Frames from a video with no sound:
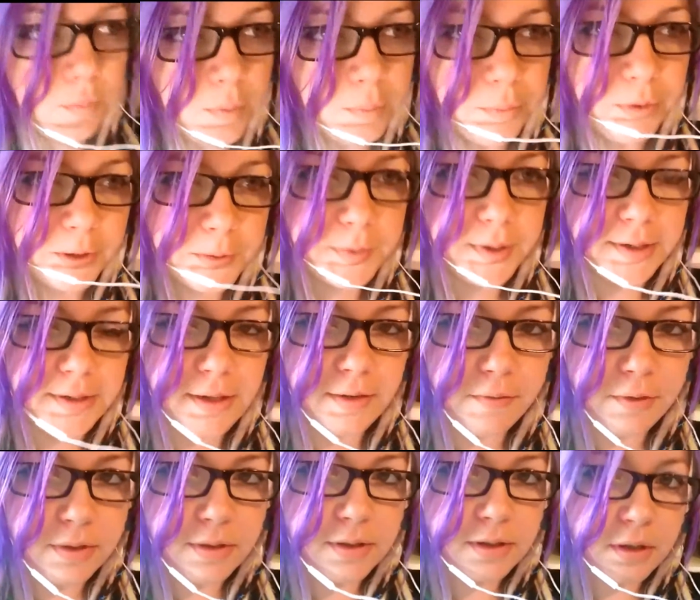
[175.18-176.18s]
what brings me to San
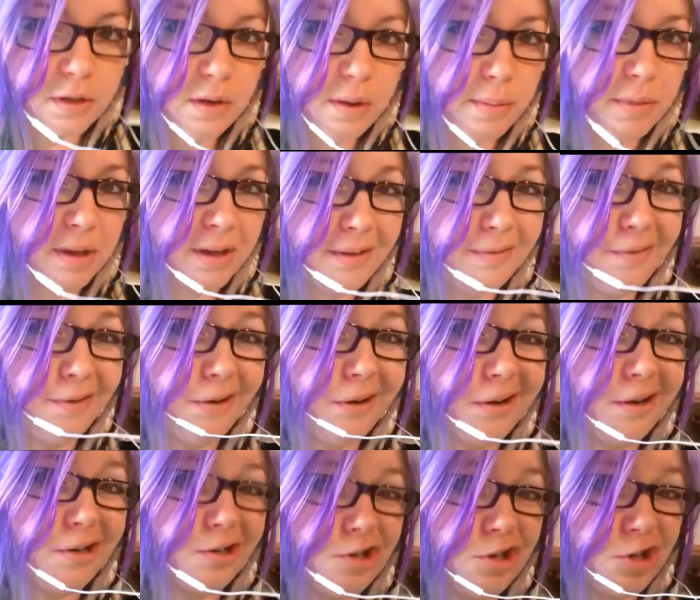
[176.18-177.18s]
Francisco? I'm looking
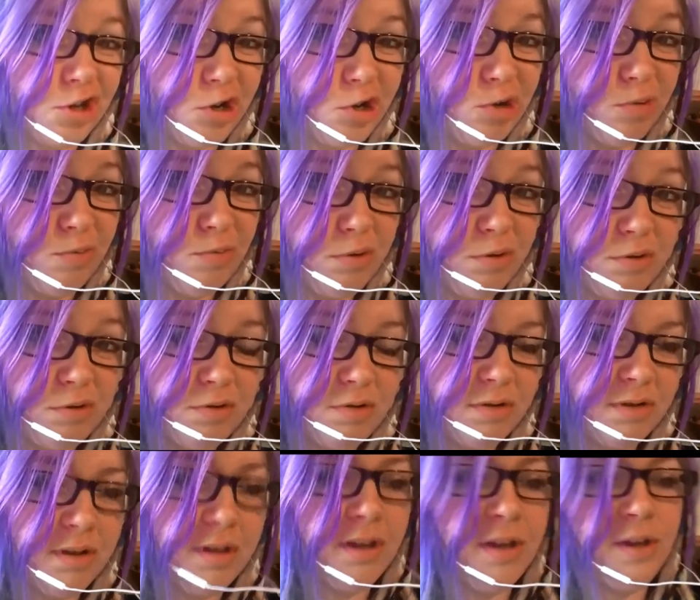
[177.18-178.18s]
for a job,
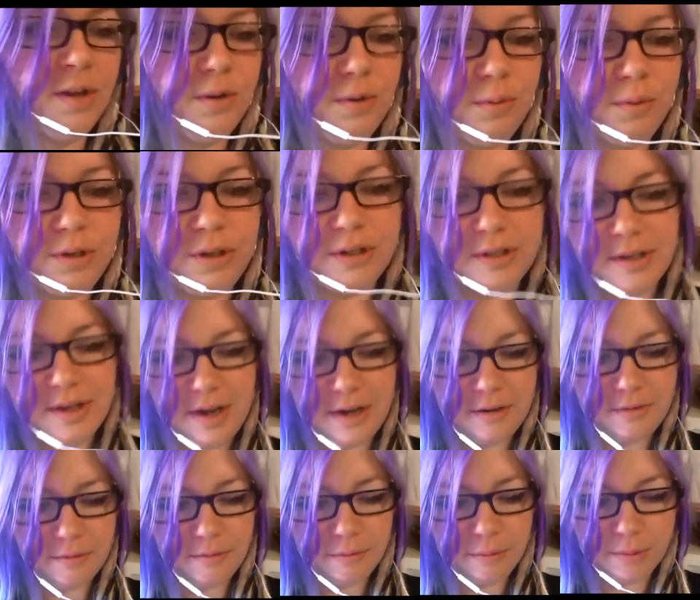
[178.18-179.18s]
which is
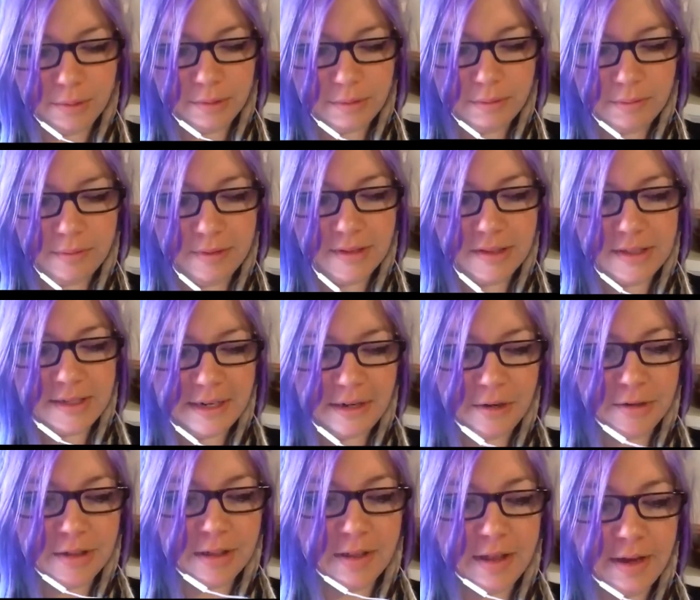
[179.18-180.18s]
kind of what
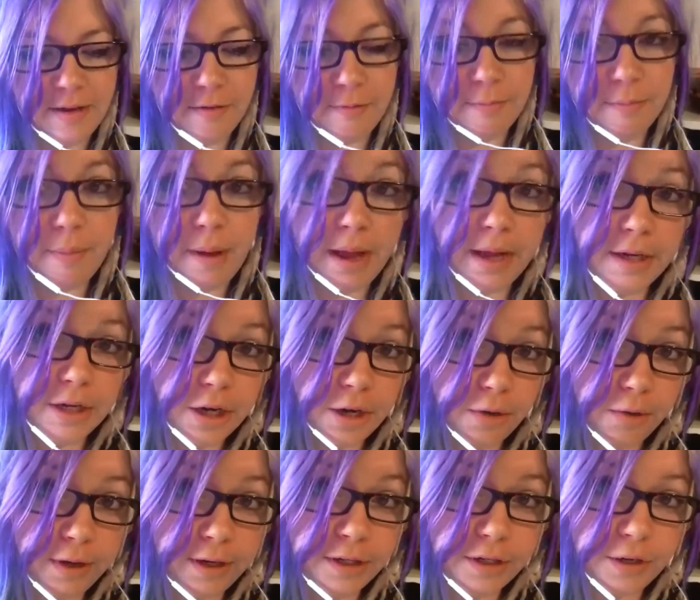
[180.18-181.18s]
steers a lot of my
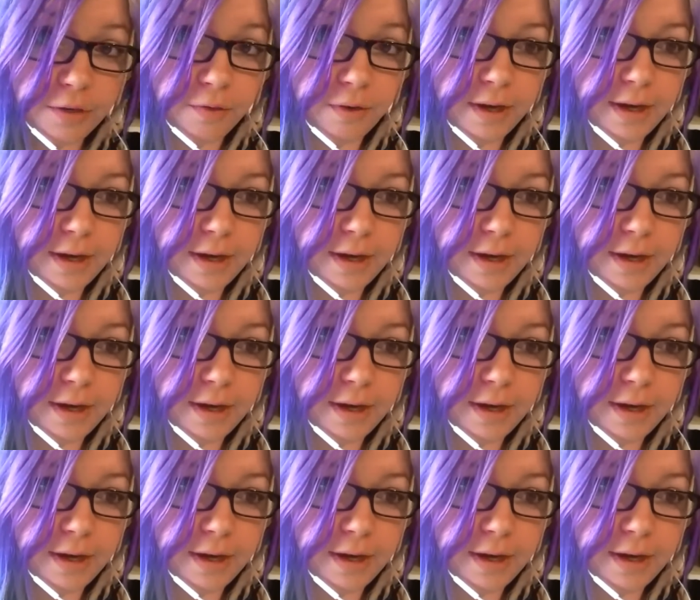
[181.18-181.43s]
generation